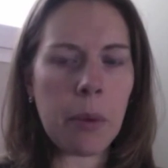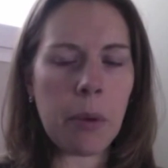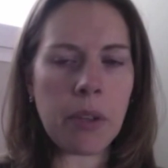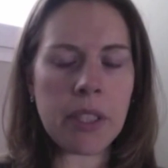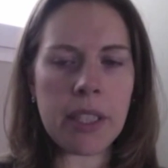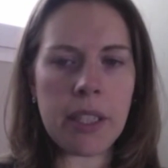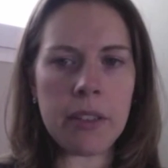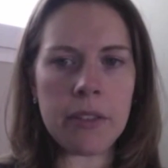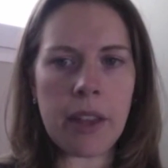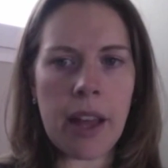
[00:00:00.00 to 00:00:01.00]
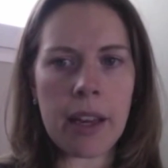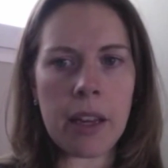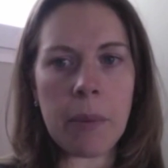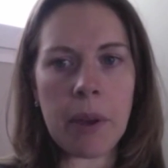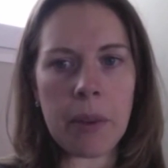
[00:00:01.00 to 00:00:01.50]
we received that
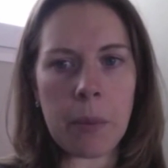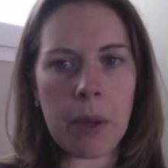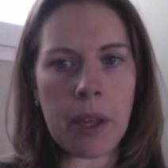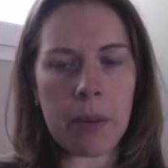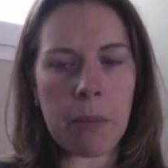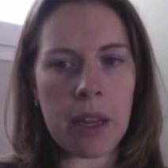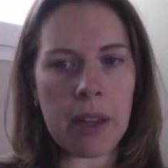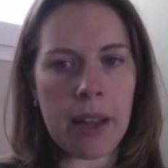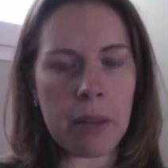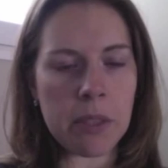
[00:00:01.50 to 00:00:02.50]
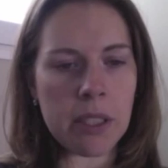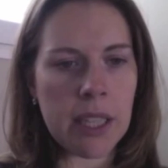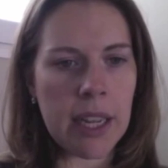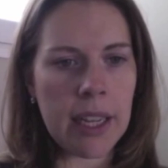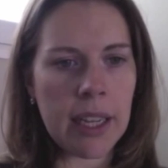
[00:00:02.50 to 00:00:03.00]
email that we had made that
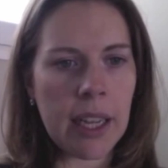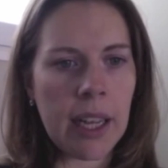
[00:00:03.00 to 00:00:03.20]
mistake.